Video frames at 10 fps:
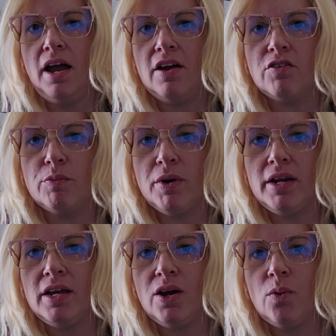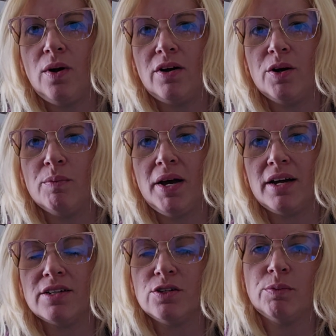Hi everybody, welcome
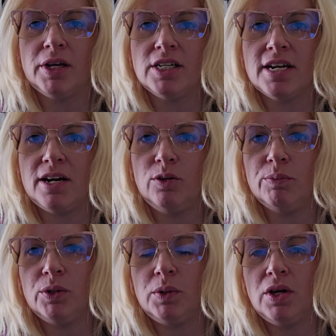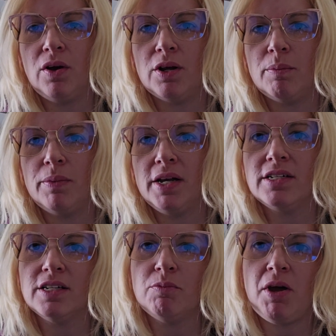back to my channel, Beauty on a
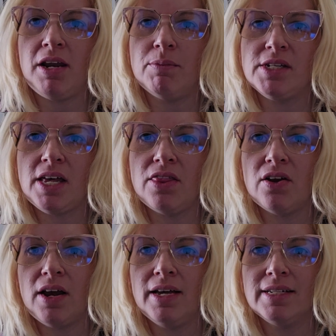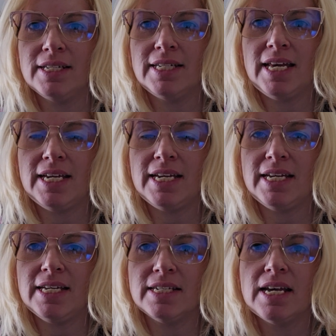Budget. My name is Heather and today
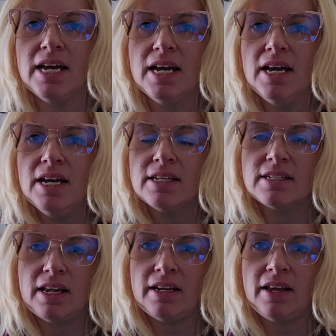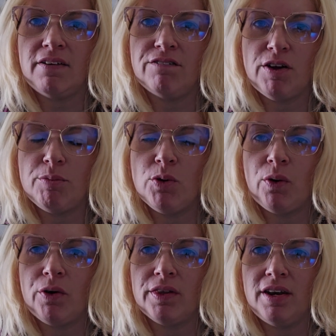is Sunday,
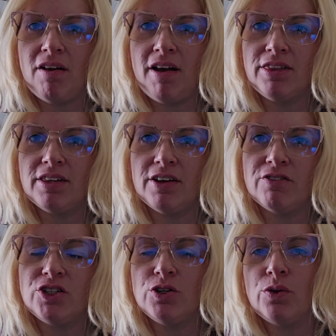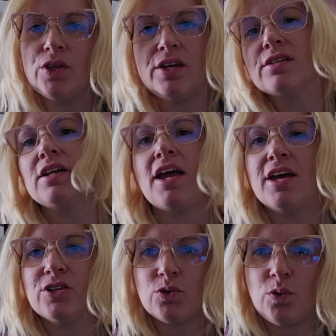February the 9th of
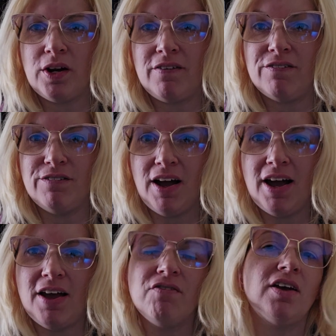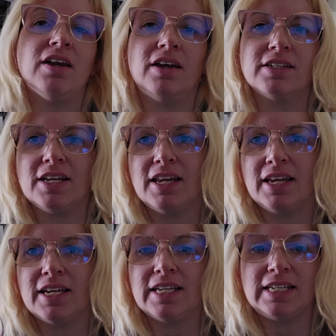2025, and I'll say